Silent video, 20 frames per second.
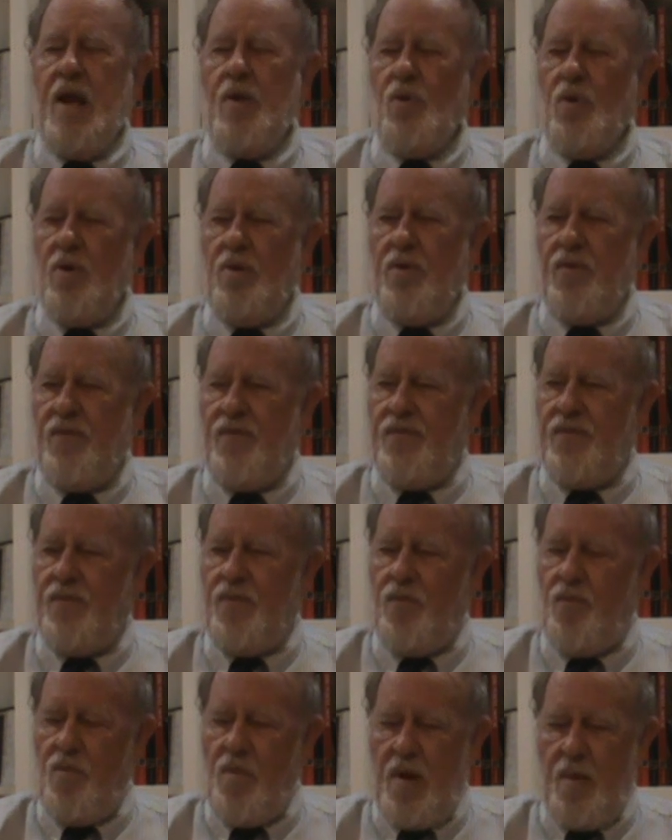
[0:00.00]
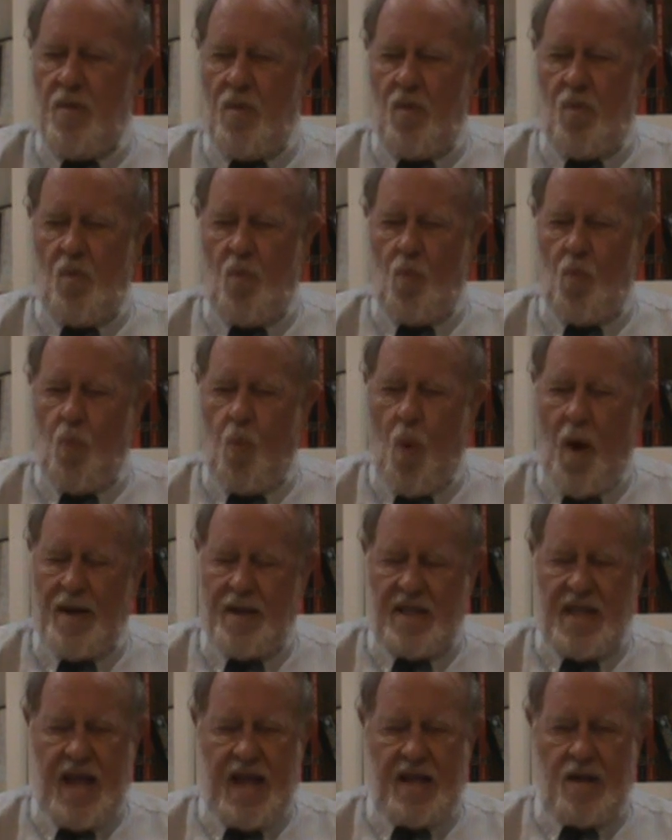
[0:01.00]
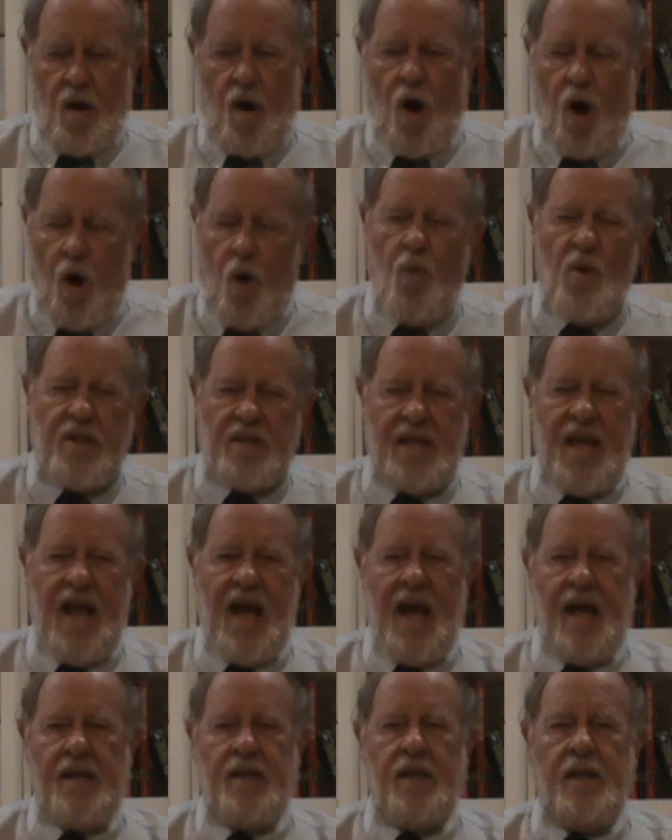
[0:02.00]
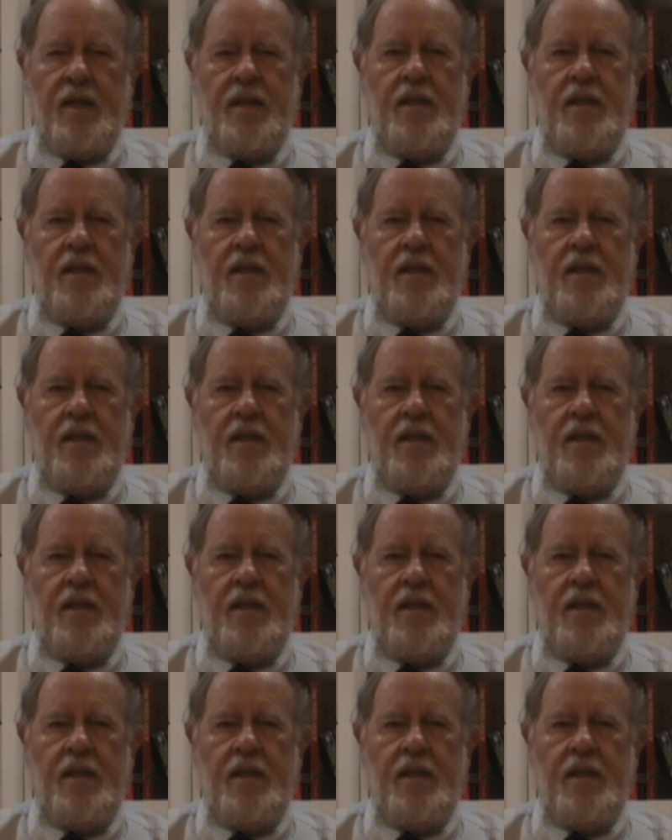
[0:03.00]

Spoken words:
were what they'd always had,